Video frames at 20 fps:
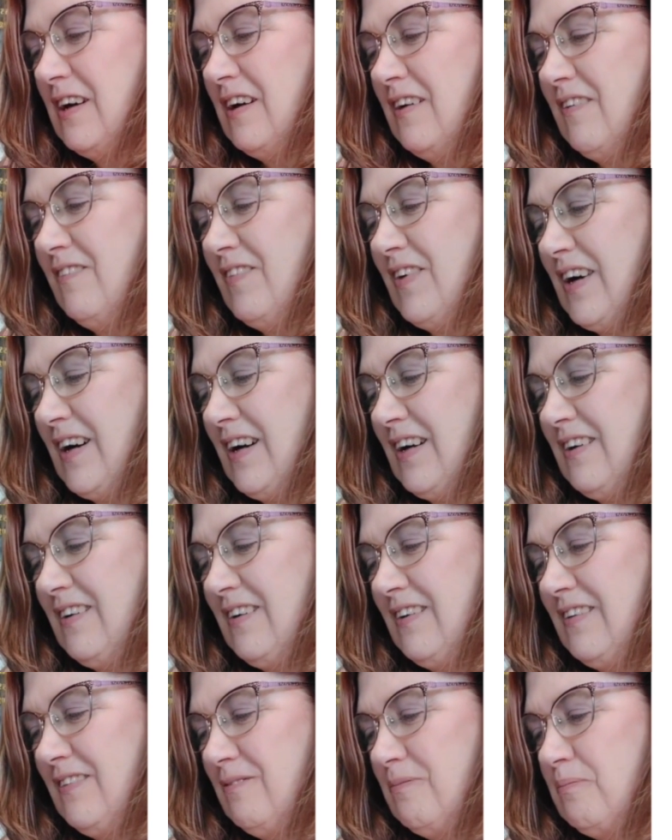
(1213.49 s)
But
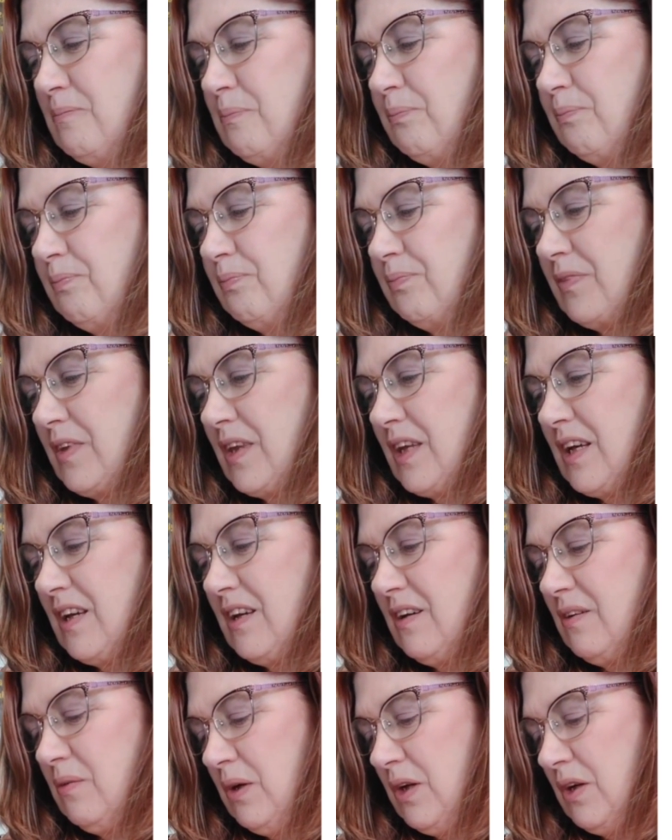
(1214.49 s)

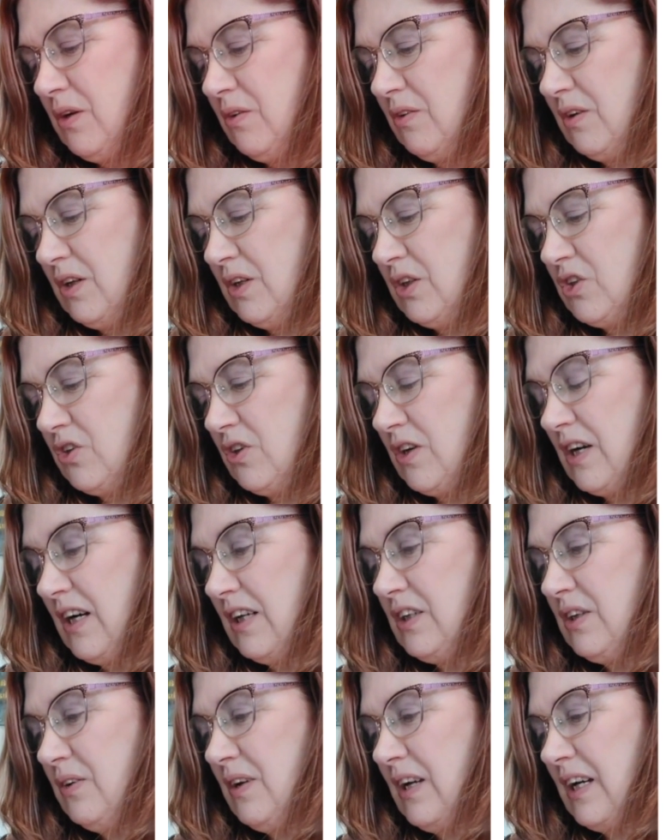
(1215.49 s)
we are going to try
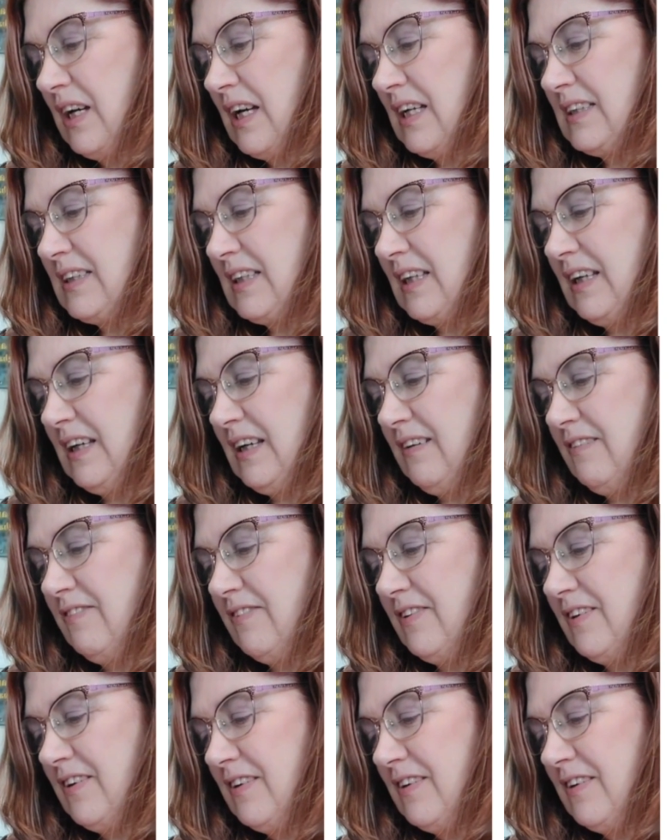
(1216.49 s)
doing it as a leaf.